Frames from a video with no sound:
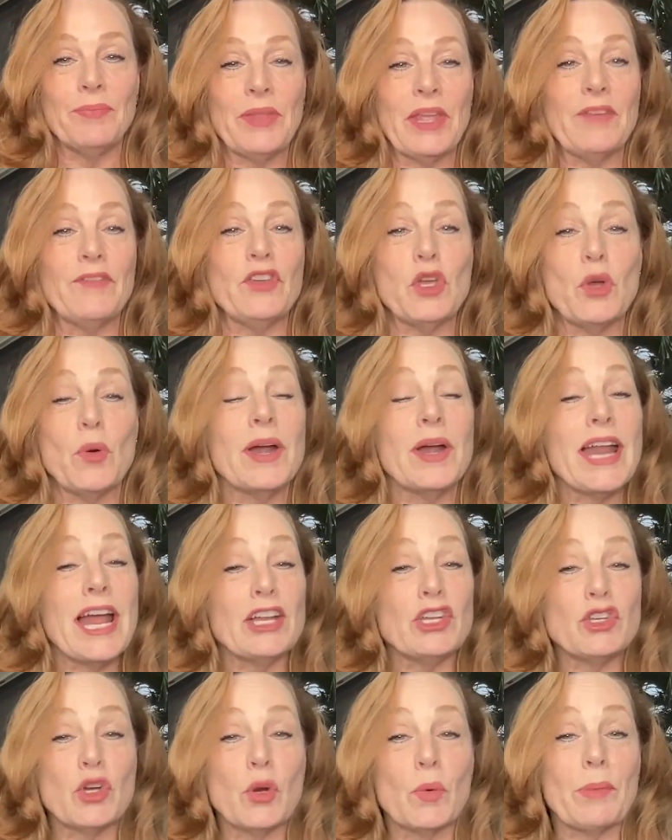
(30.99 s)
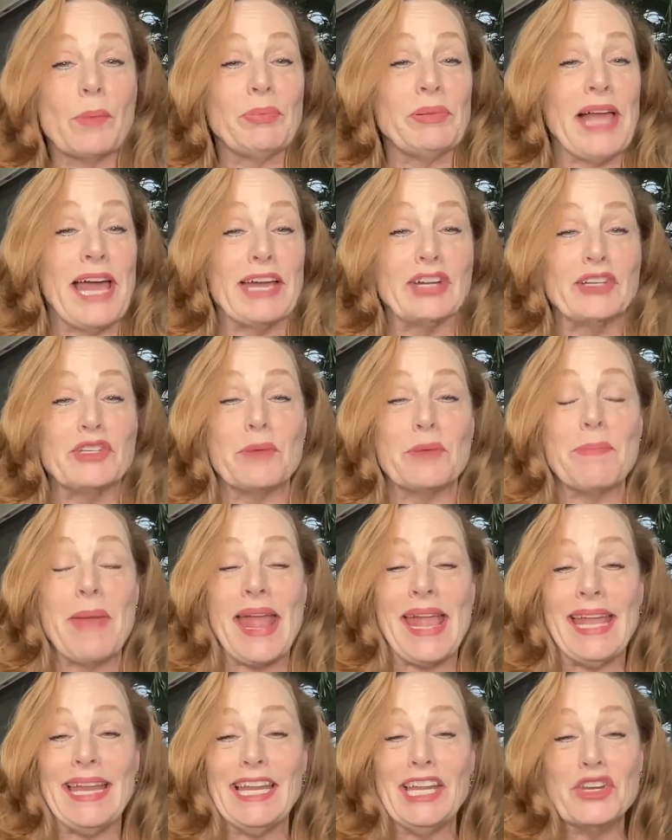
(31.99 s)
If you are not sure what planners are
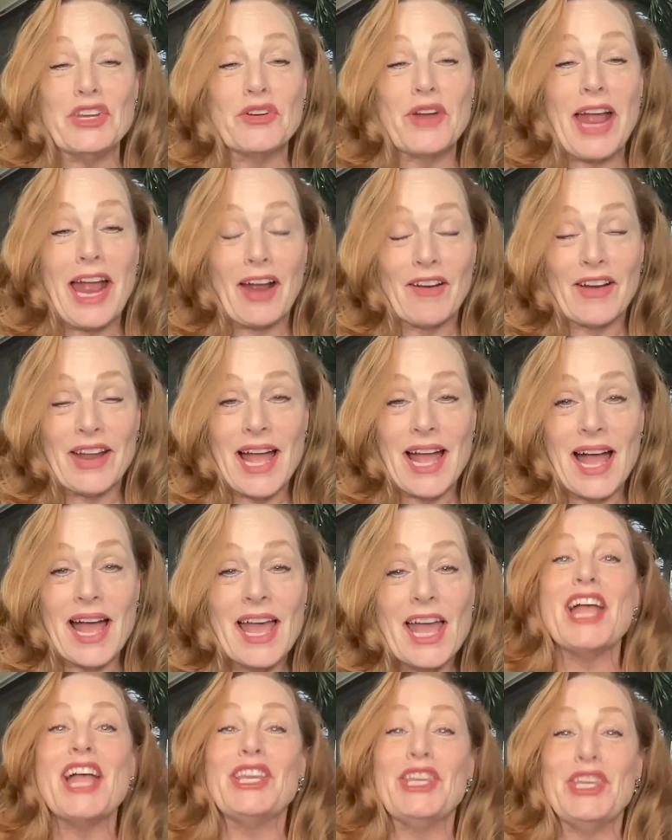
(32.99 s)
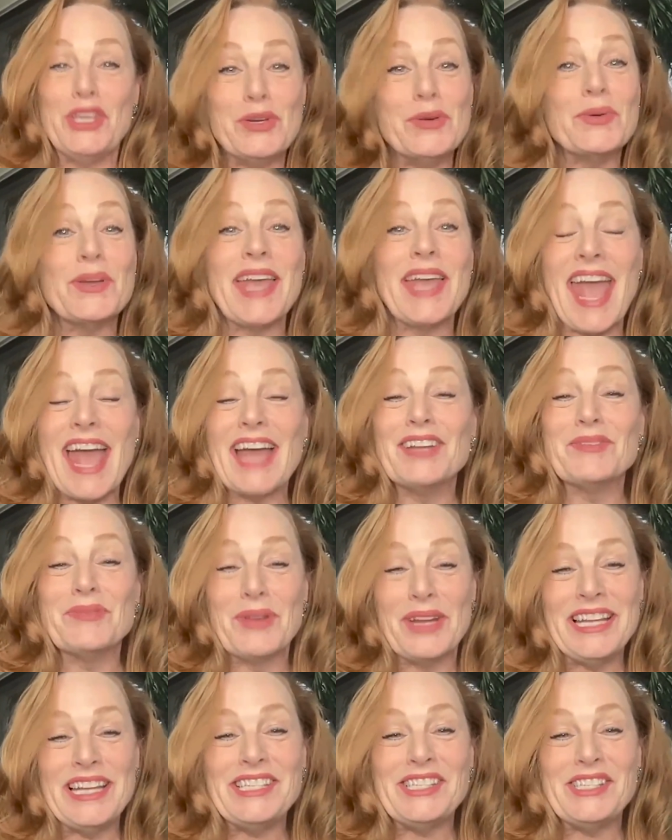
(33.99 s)
making in your area, you can
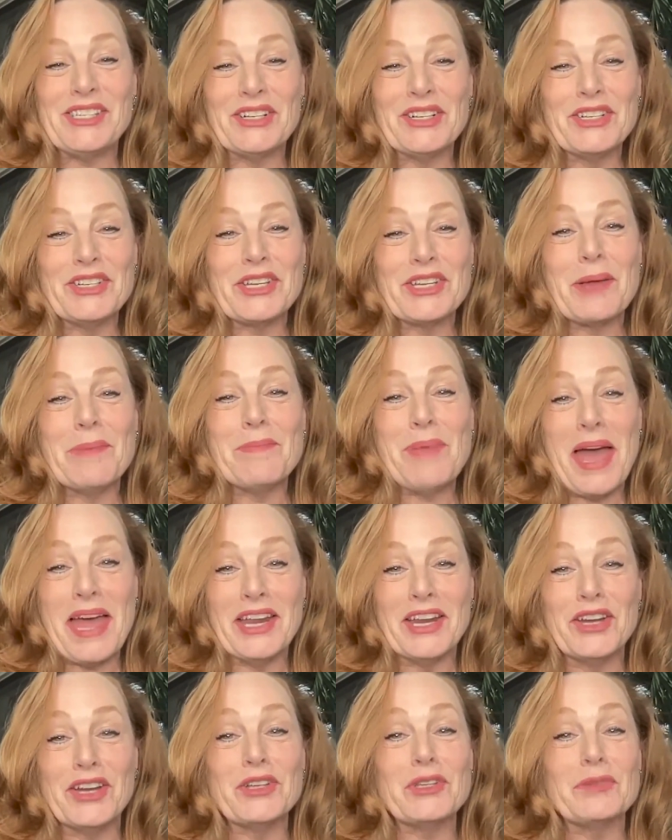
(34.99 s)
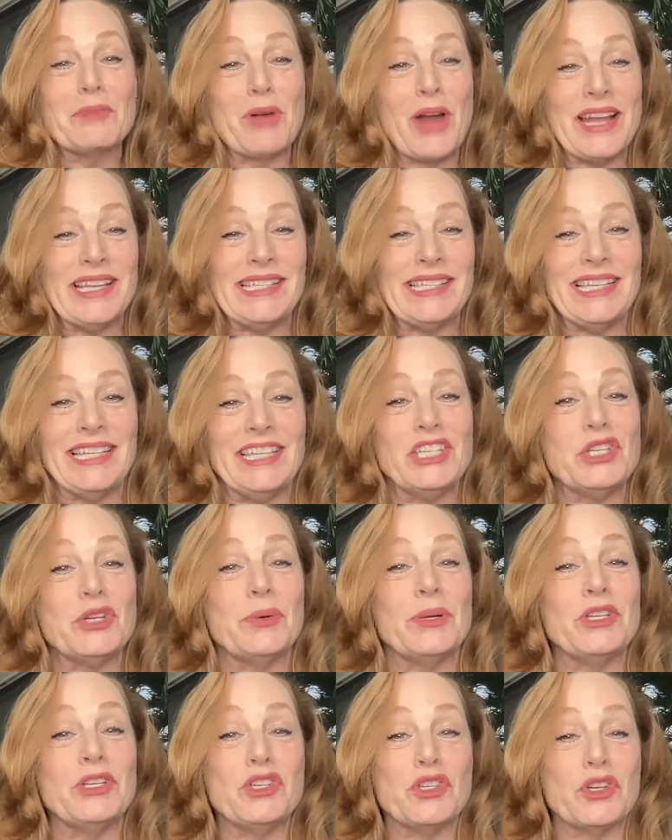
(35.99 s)
research competitors' pricing to
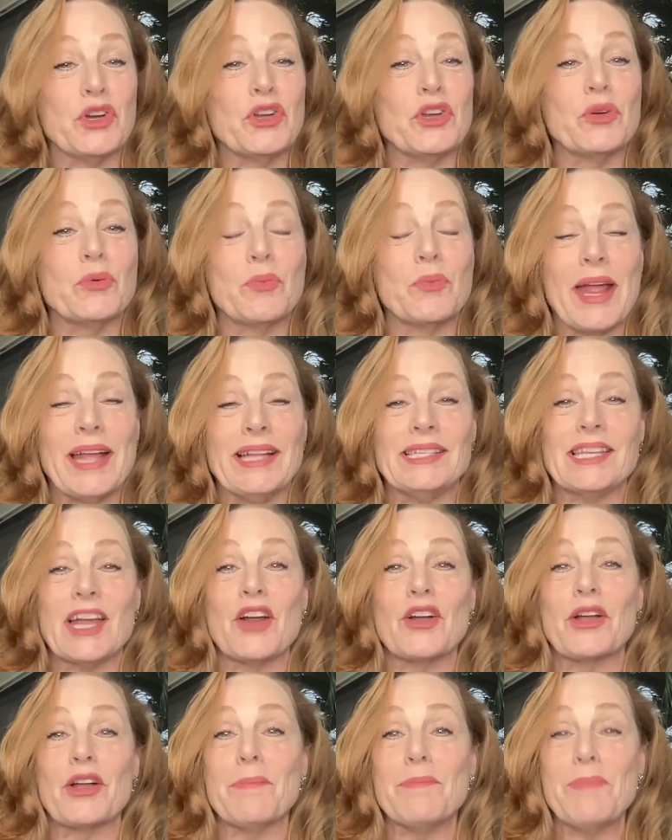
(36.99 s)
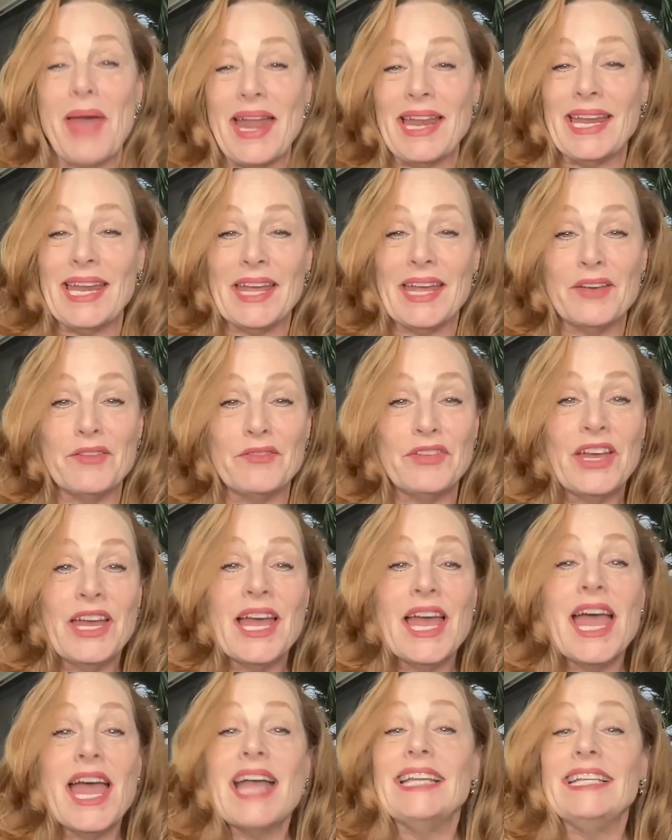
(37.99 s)
ensure your rates are competitive
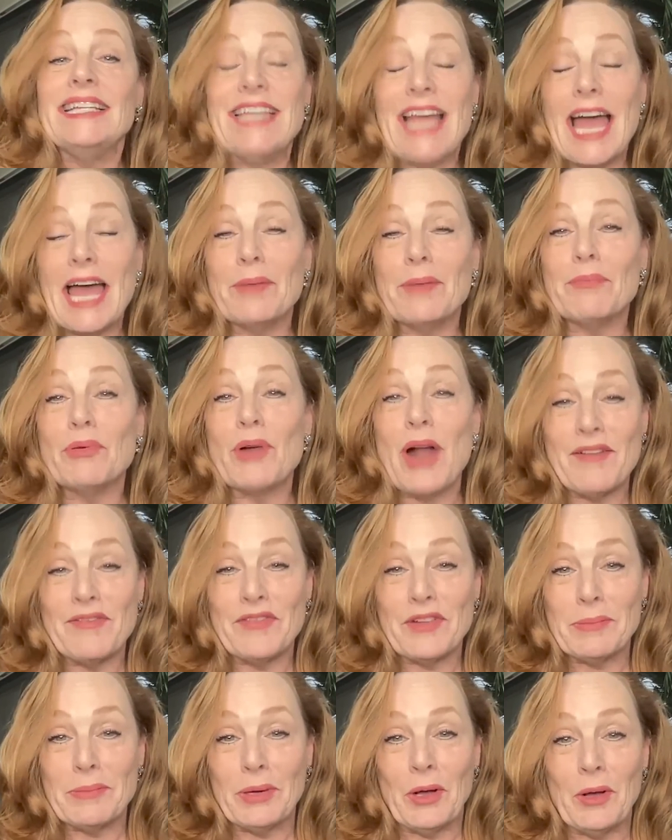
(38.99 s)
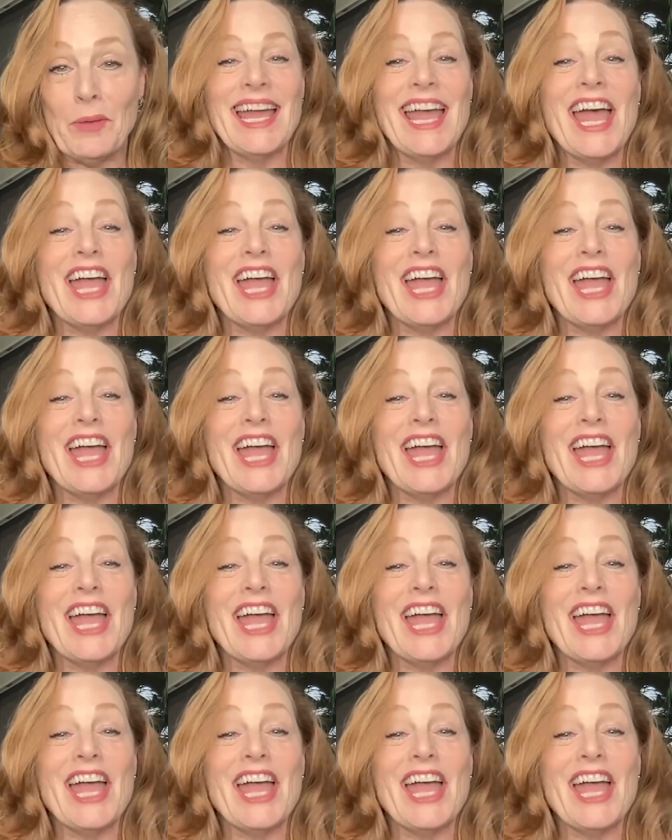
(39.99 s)
yet profitable.